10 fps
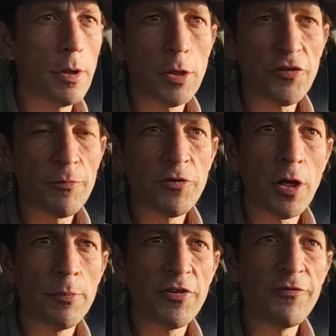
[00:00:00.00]

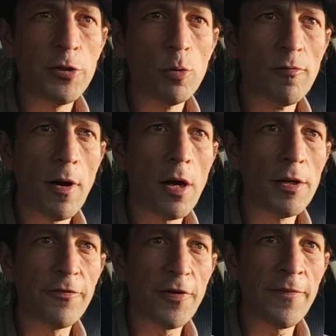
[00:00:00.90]
Sometimes, if you
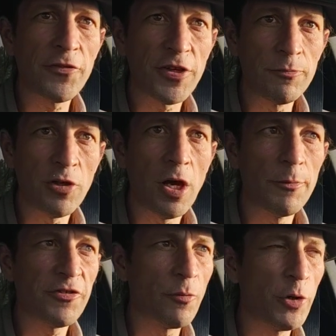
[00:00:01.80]
arrive at the same time
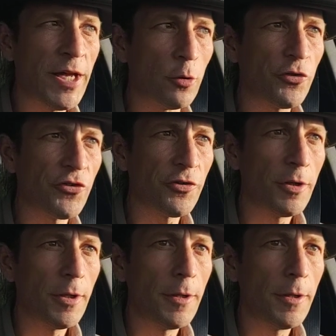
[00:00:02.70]
as someone else,